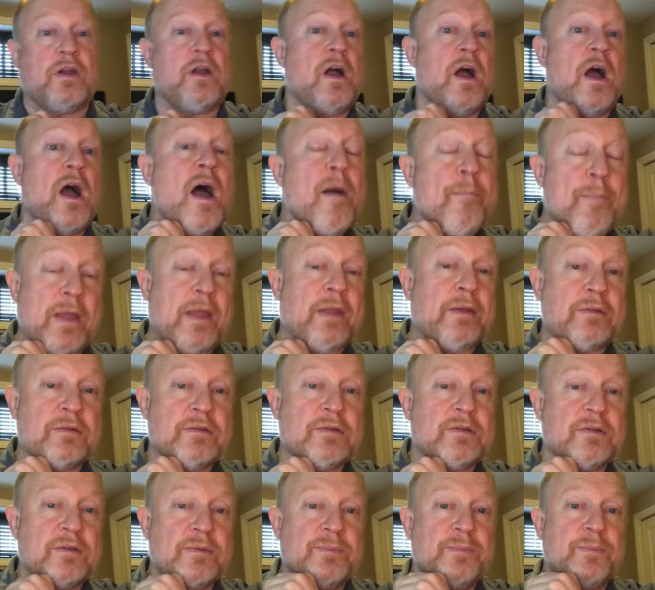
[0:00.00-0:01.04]

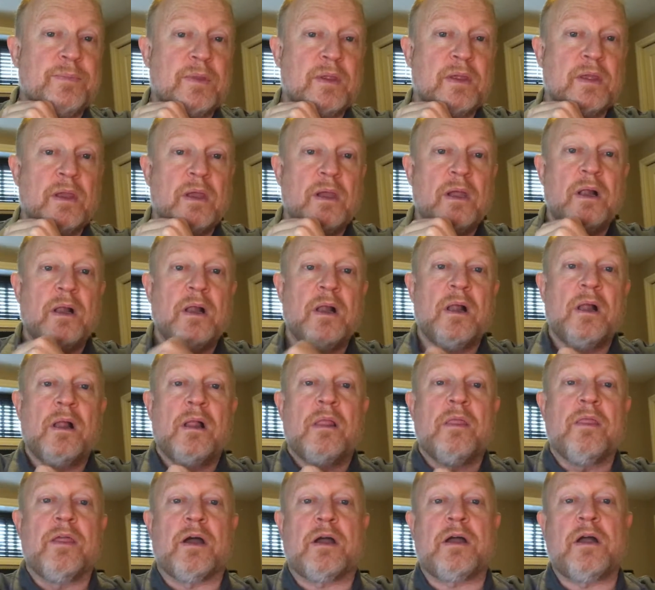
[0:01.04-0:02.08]
comments.
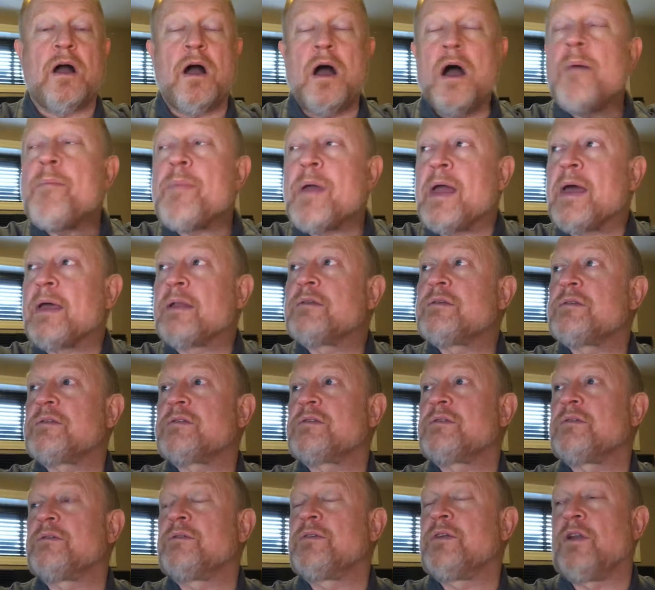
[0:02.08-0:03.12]
The
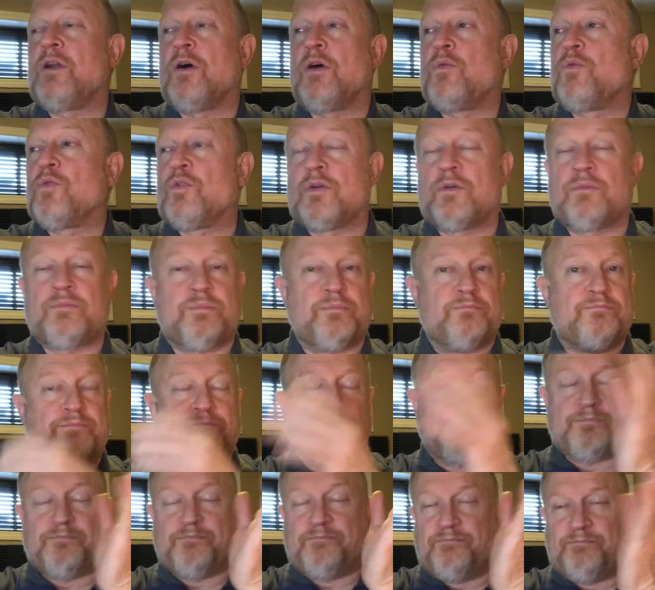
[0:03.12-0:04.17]
comments, you know, were
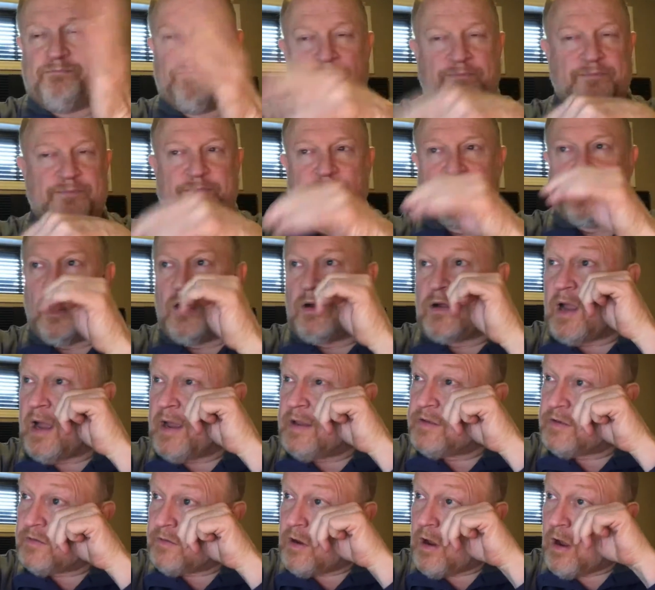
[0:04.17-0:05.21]
all
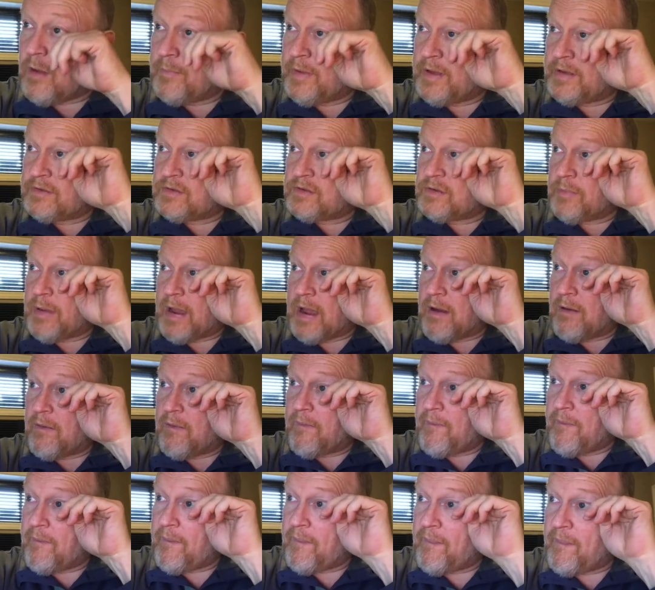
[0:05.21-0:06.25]
kinds of comments
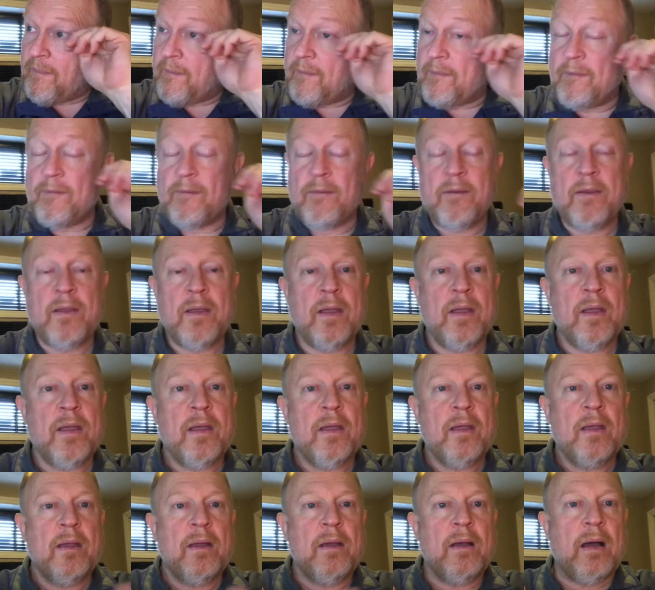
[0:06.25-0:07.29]
about
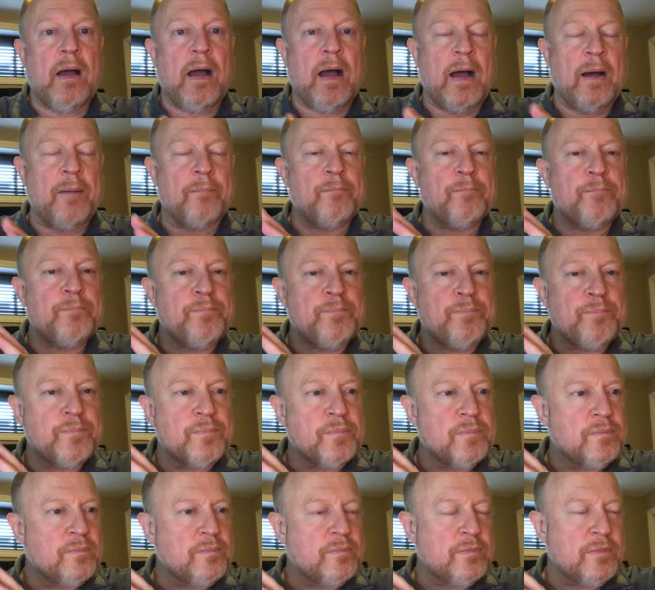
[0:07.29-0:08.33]
um,
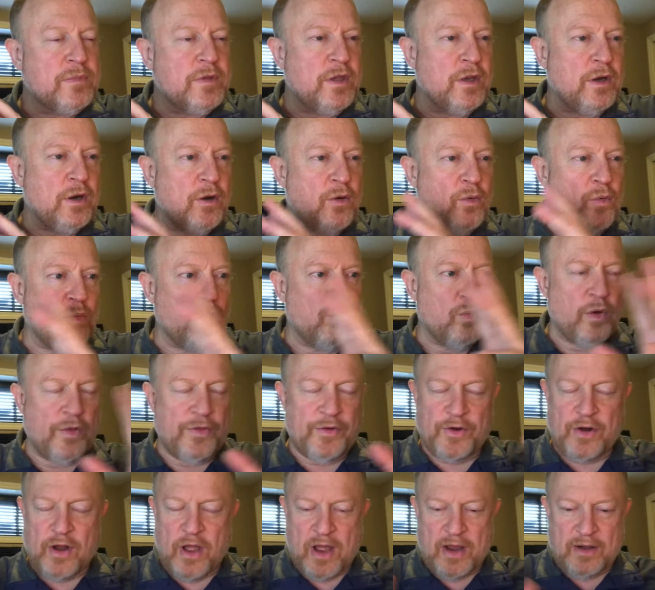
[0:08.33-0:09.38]
you know
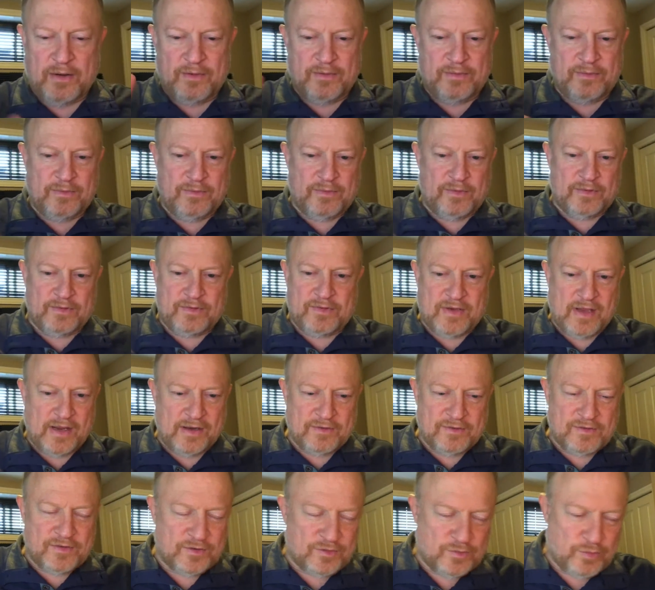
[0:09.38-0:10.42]
whether or not the
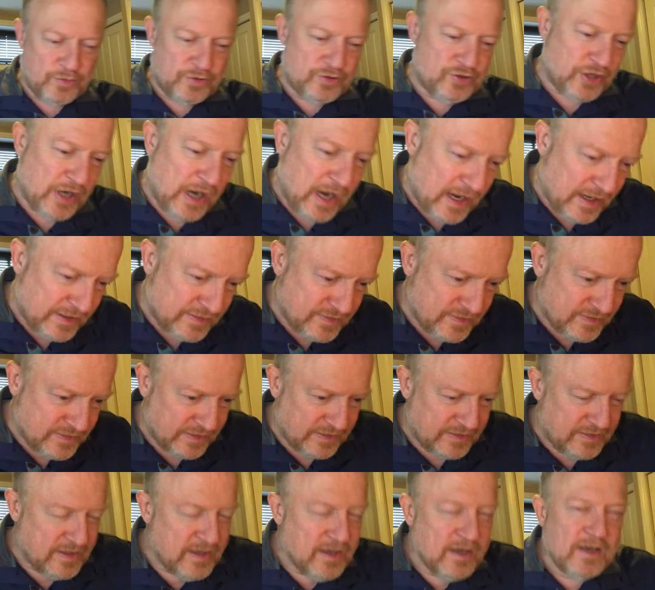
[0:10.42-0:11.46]
sentences were just
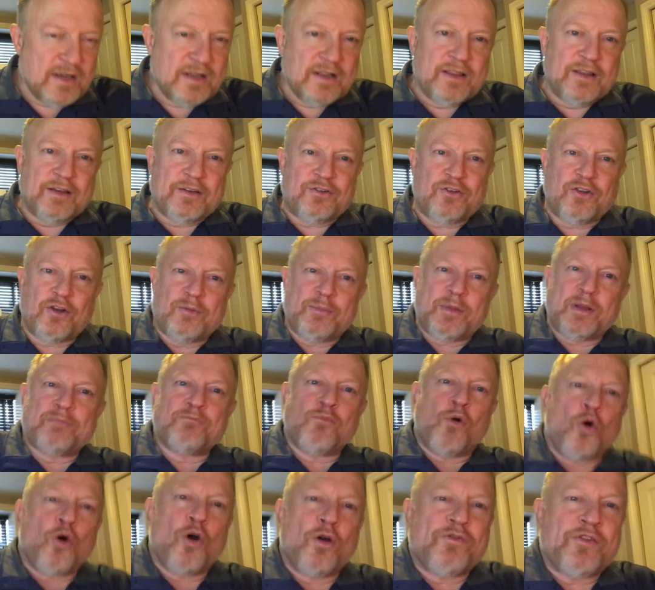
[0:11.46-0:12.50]
and it should have been
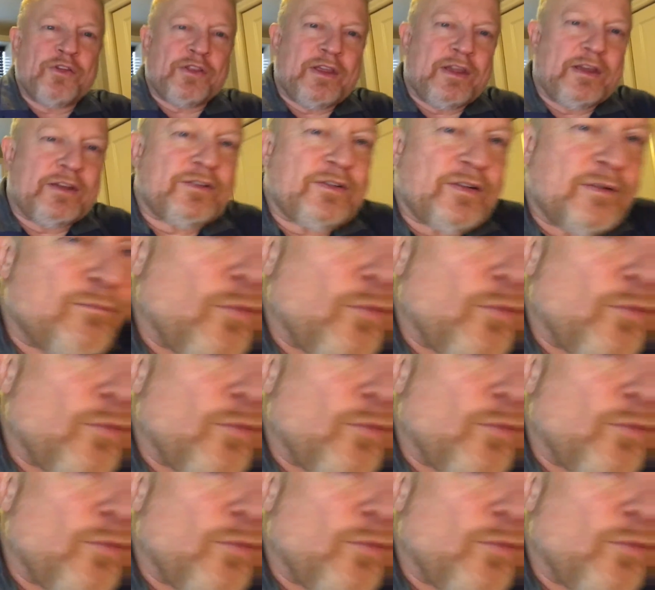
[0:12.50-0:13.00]
more for this